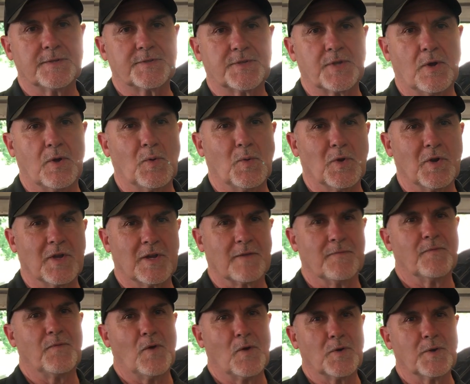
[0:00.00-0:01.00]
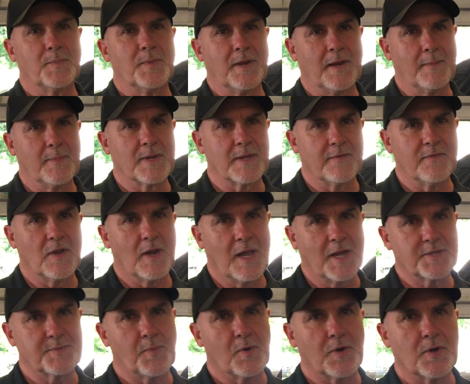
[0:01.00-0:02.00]
So we're looking forward to being able to give you
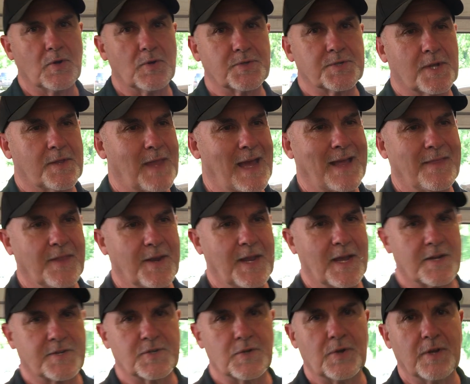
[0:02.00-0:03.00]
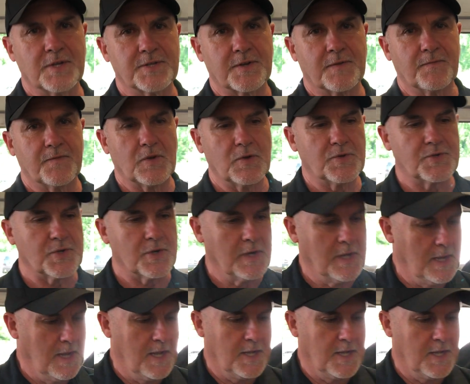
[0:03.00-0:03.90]
lots more news on that in the future.